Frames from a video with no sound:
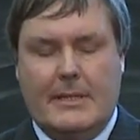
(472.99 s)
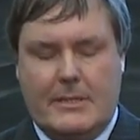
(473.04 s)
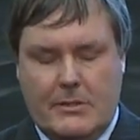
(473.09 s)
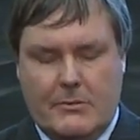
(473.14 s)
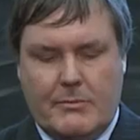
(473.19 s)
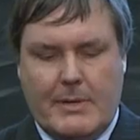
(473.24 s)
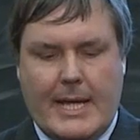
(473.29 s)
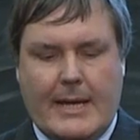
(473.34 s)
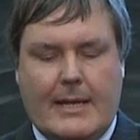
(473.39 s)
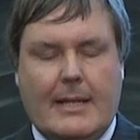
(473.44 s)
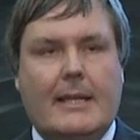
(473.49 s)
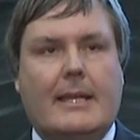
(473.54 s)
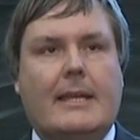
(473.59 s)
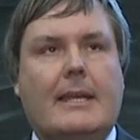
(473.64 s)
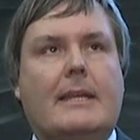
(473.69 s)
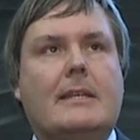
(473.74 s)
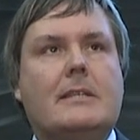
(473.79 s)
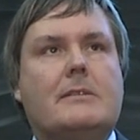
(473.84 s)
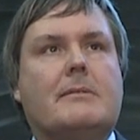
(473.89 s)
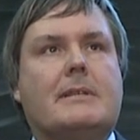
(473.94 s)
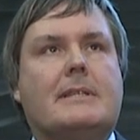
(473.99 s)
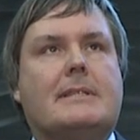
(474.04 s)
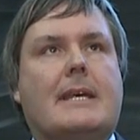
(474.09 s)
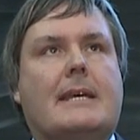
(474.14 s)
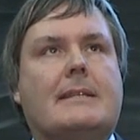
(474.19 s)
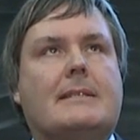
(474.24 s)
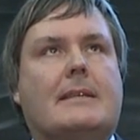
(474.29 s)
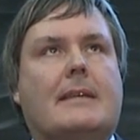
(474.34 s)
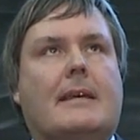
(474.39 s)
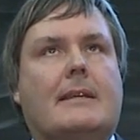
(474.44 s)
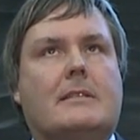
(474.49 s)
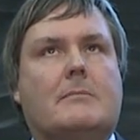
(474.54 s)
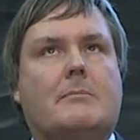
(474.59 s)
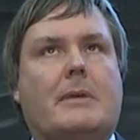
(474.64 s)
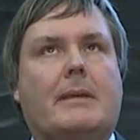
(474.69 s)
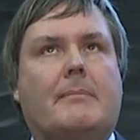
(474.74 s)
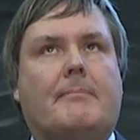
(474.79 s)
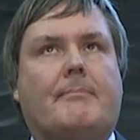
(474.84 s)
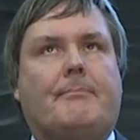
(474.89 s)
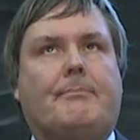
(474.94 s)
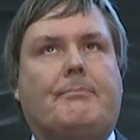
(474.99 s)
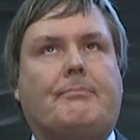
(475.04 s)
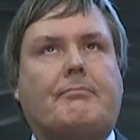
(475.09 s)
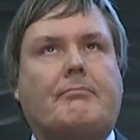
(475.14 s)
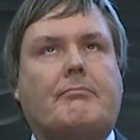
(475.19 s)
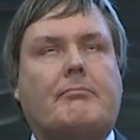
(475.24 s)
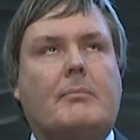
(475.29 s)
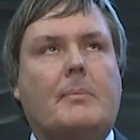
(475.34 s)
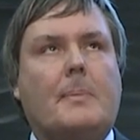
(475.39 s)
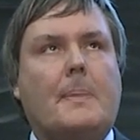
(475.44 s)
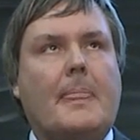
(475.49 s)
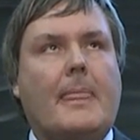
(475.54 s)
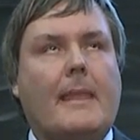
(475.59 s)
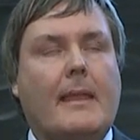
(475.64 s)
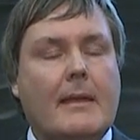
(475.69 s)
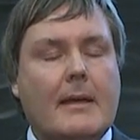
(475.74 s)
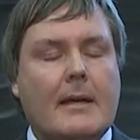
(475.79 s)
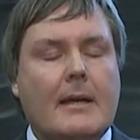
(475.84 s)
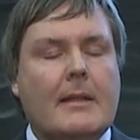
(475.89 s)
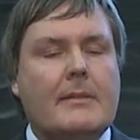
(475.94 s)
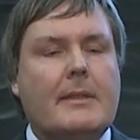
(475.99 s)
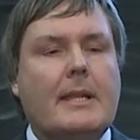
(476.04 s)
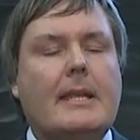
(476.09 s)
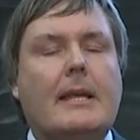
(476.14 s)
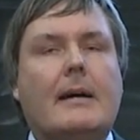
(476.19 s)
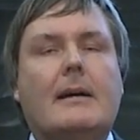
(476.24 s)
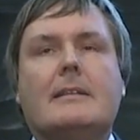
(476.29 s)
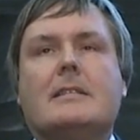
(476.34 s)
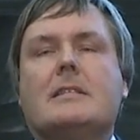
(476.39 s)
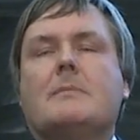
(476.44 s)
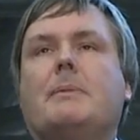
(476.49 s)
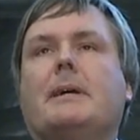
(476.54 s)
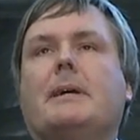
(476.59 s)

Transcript: directly into a set anatomy. The last